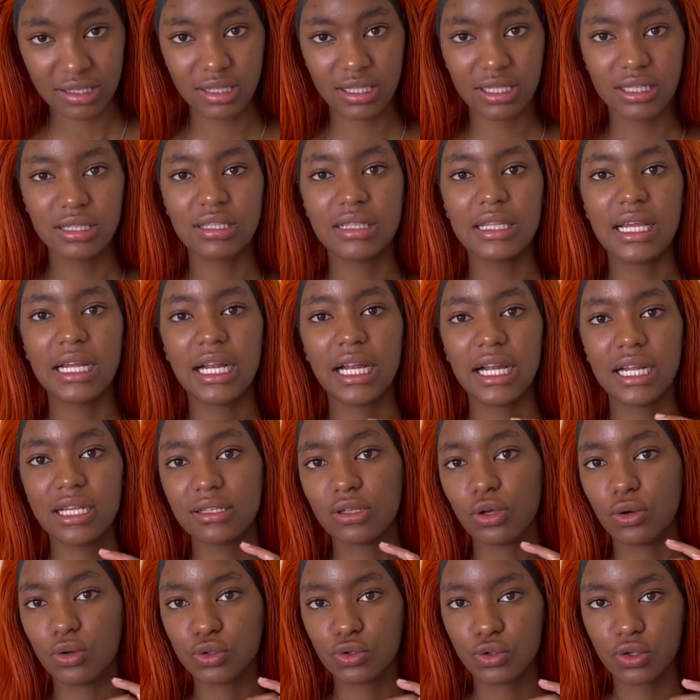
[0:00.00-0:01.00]
this necklace
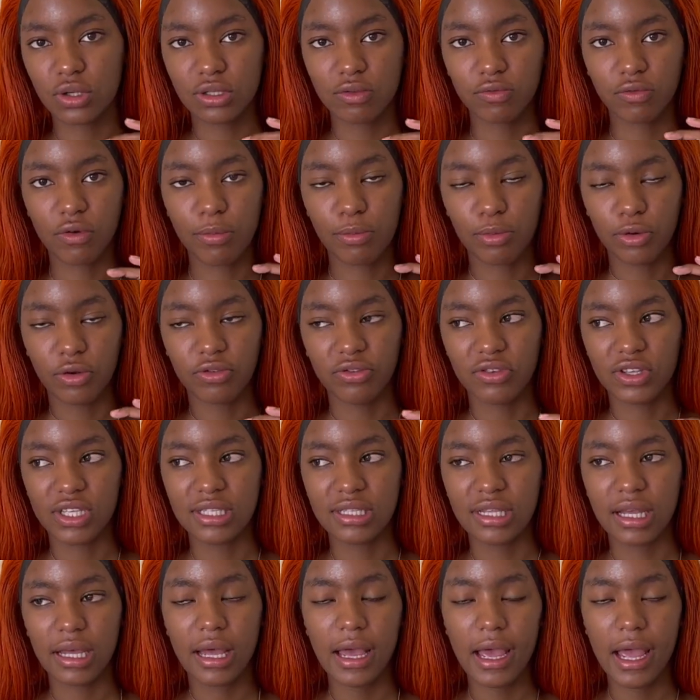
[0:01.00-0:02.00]
also is from
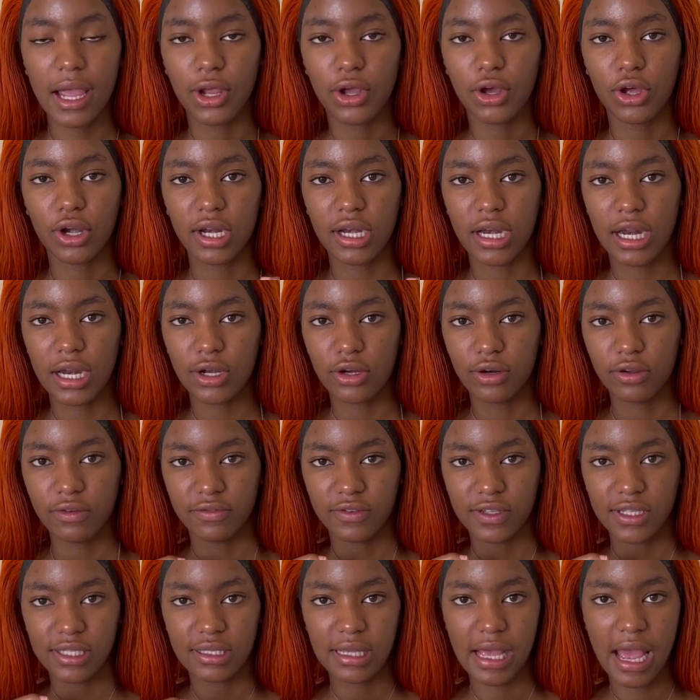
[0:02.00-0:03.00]
Lovisa I got it at
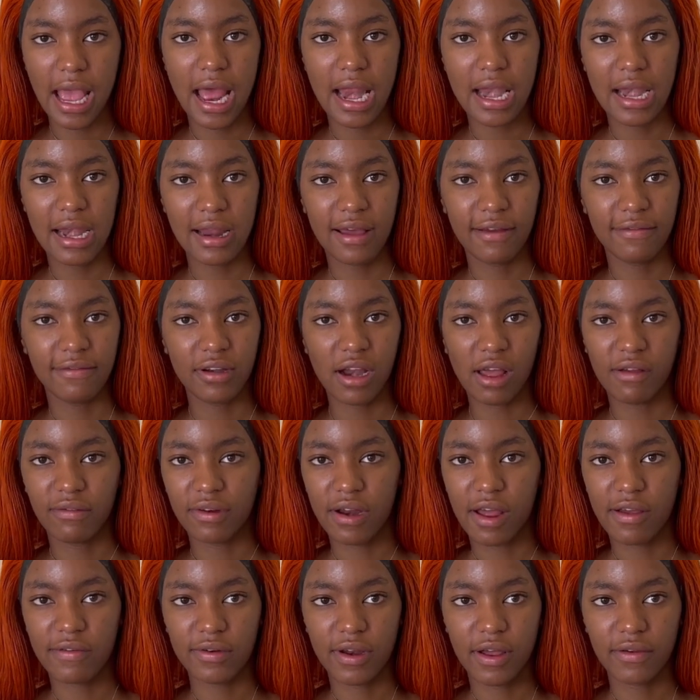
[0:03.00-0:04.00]
Lovisa I love love
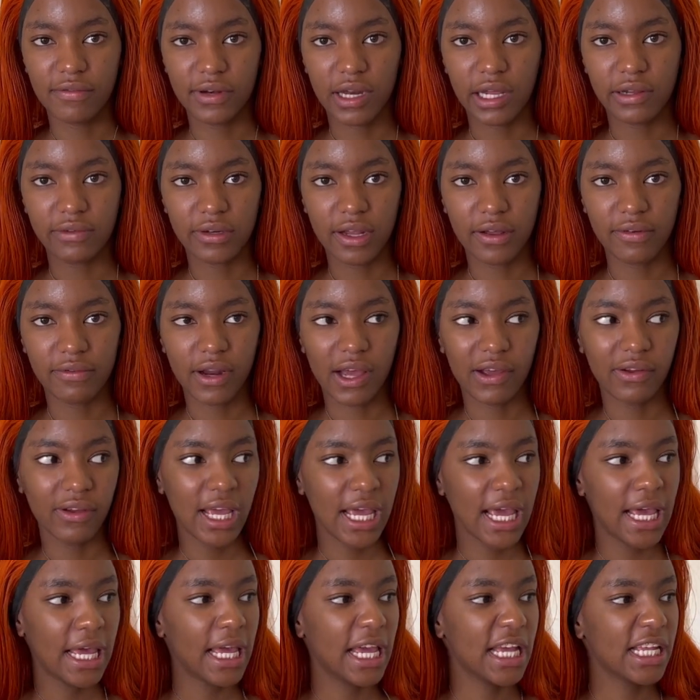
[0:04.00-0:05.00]
love love love love love
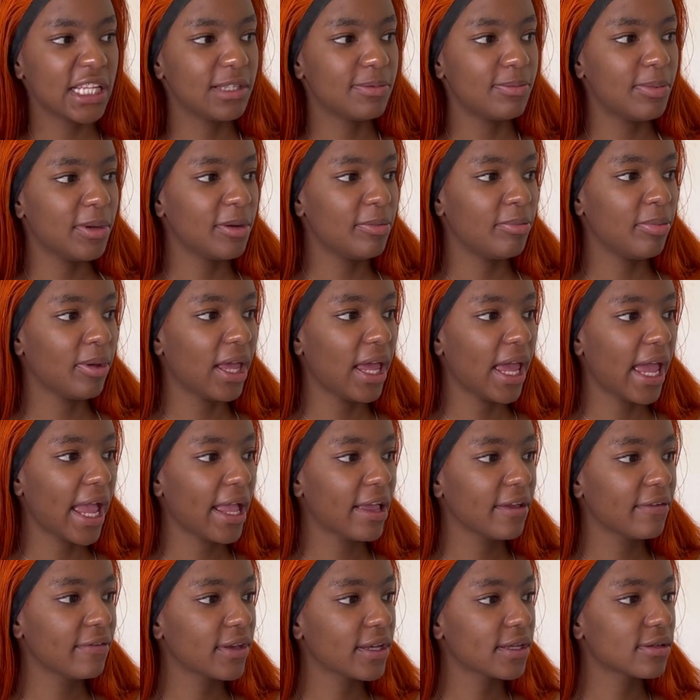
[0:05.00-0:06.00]
it's been
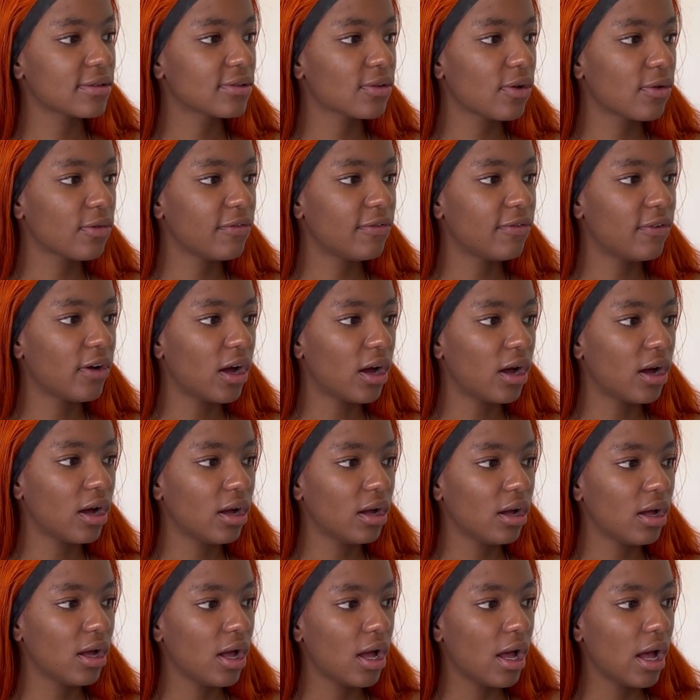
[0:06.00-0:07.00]
behaving so
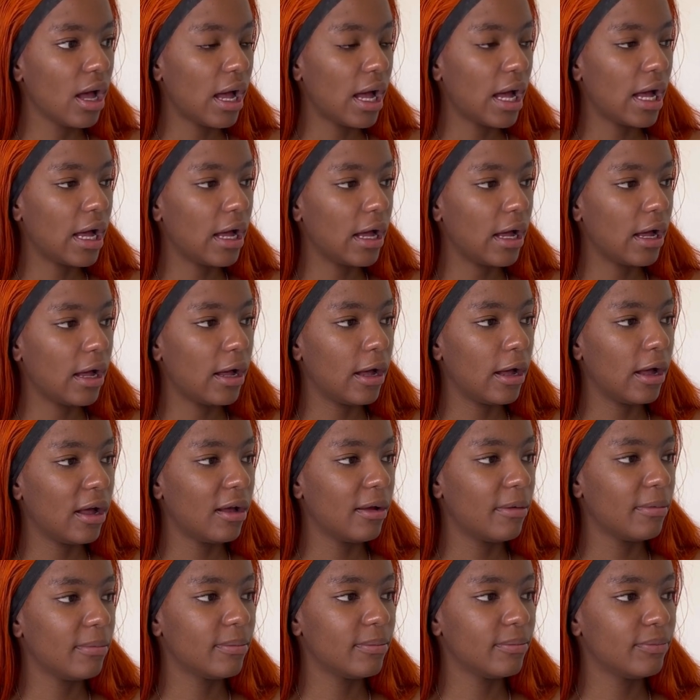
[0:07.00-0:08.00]
far
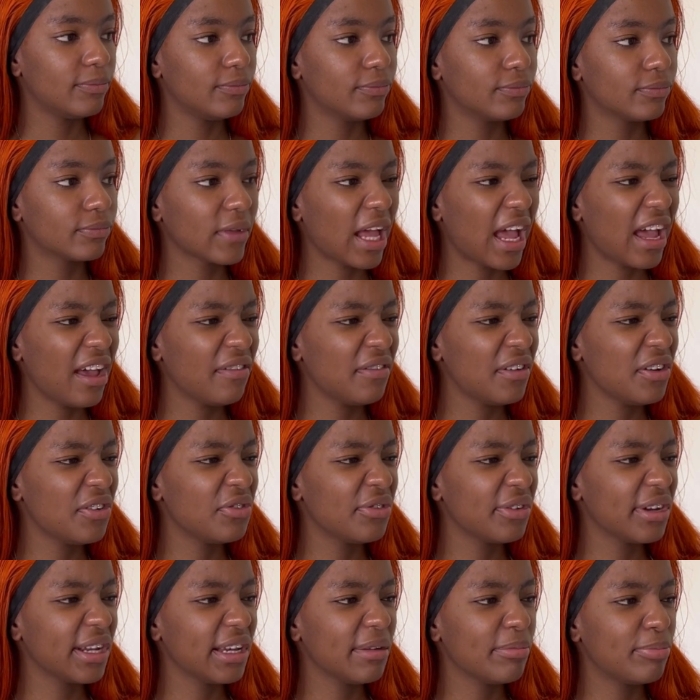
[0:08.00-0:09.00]
um, I haven't
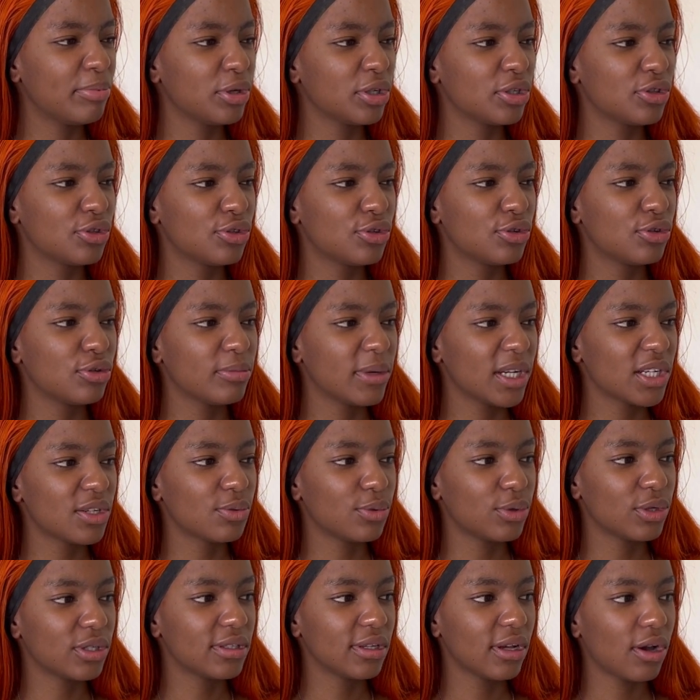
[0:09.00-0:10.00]
really put too much
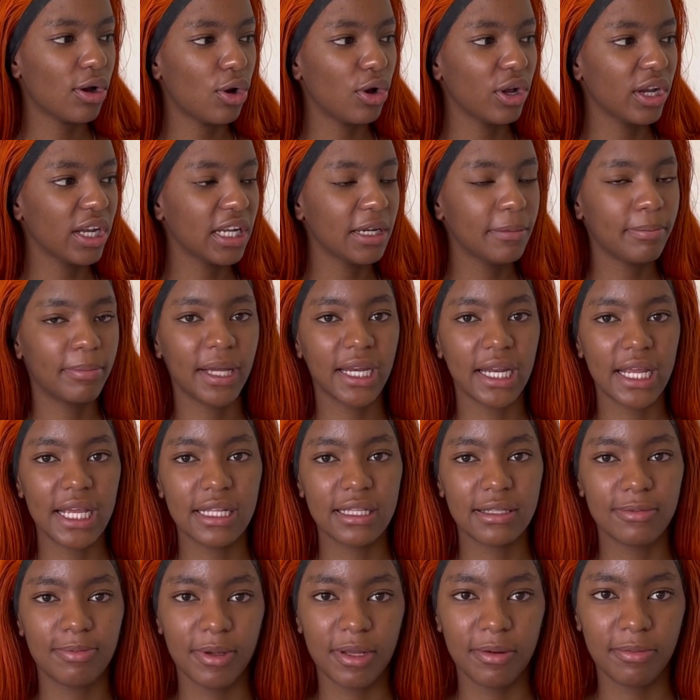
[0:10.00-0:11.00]
water on it but
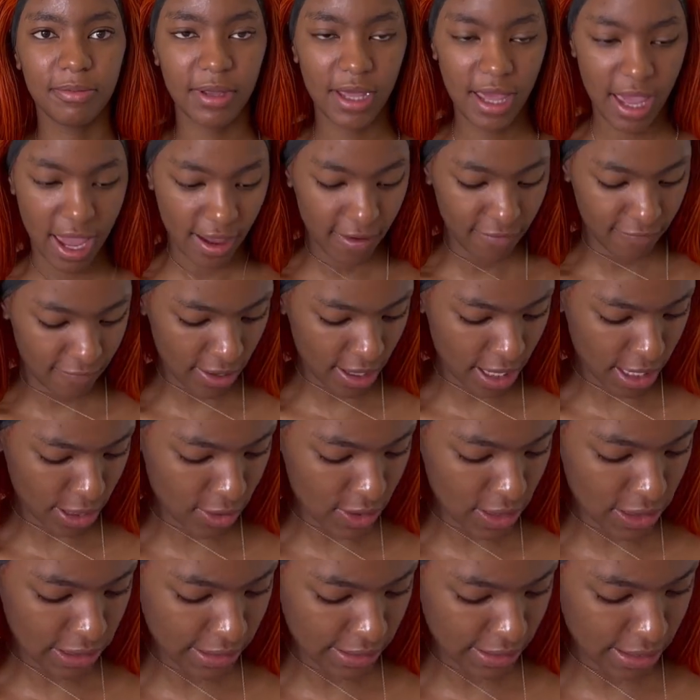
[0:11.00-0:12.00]
it's been behaving I
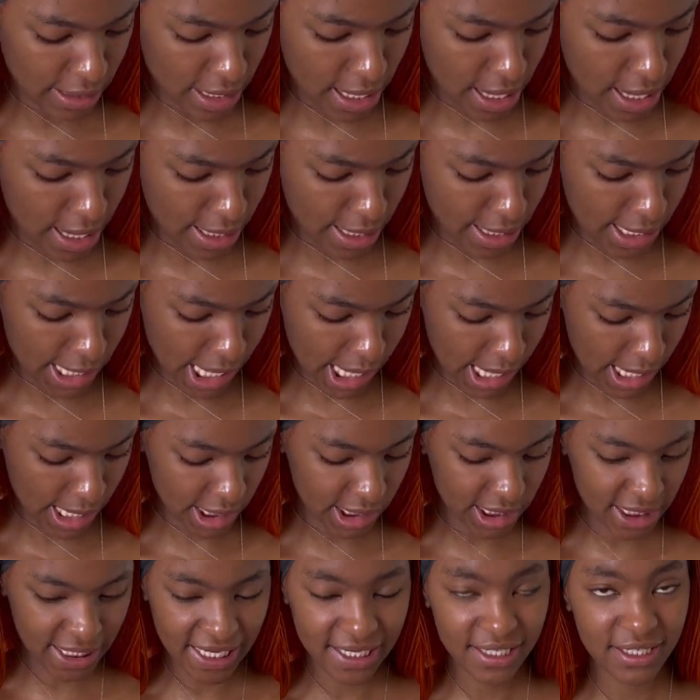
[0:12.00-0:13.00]
don't see any color
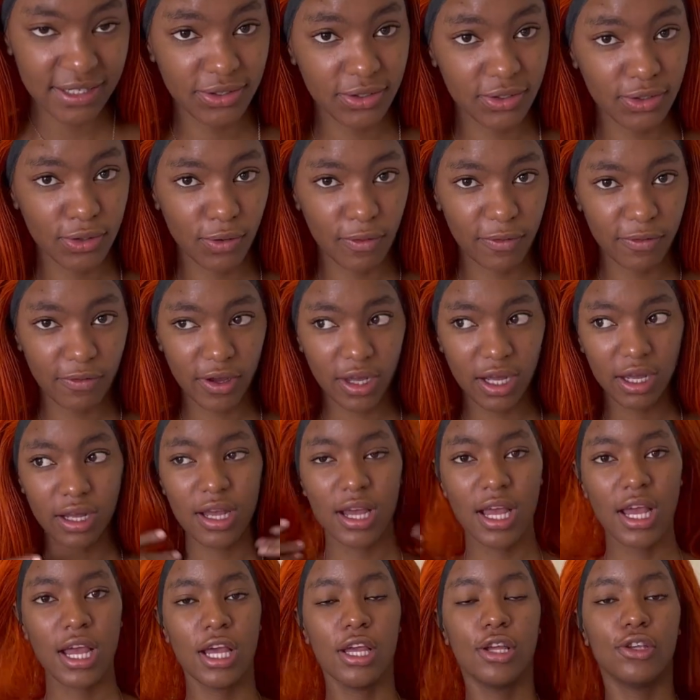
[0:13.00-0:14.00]
changes so far
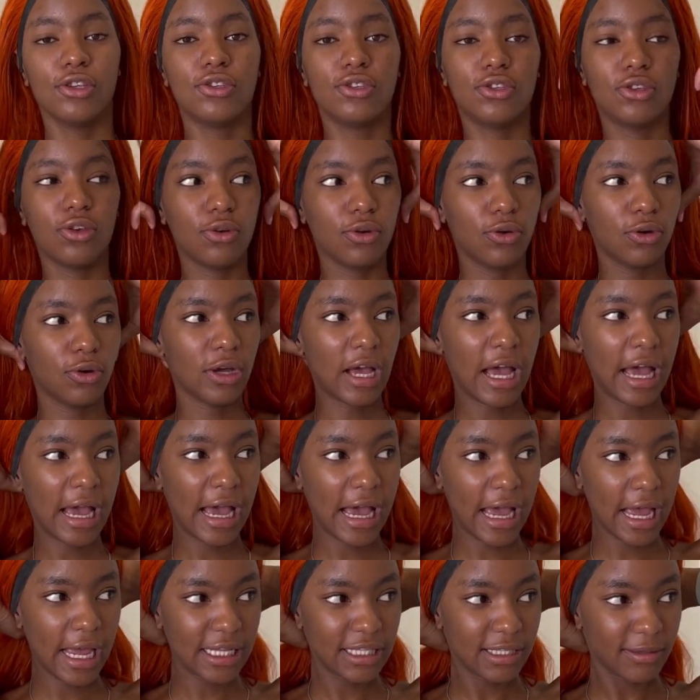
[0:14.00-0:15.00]
so
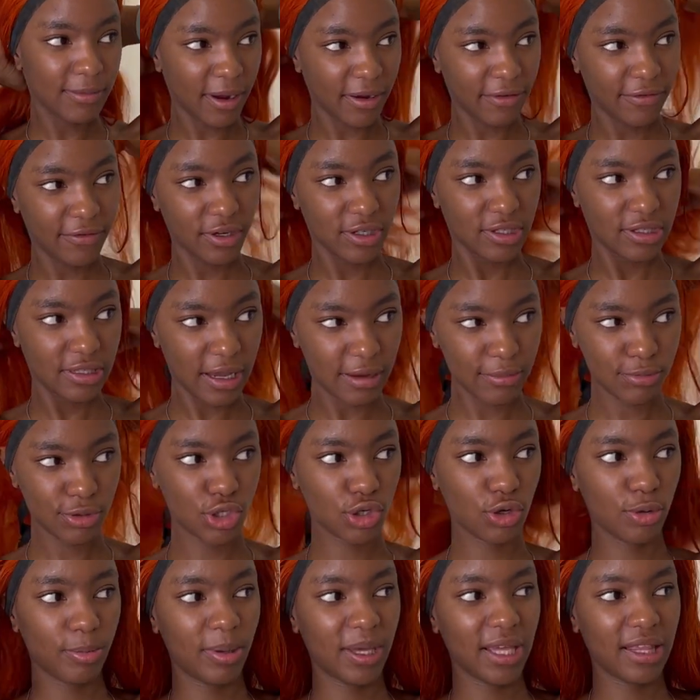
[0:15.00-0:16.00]
it's my first time
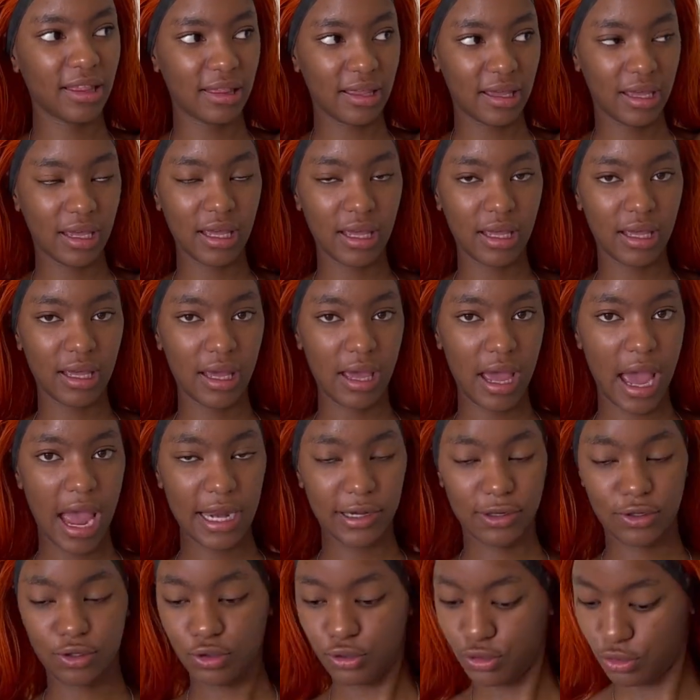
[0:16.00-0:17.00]
shopping there I
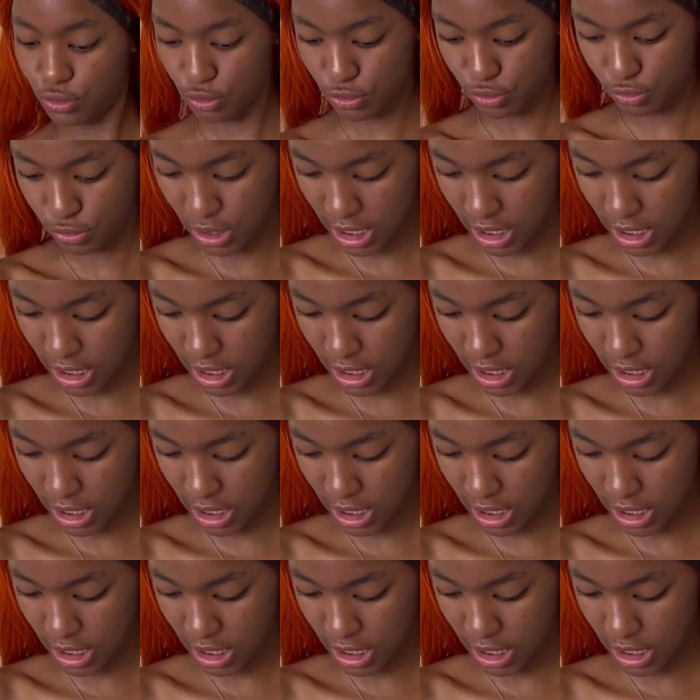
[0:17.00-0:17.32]
don't know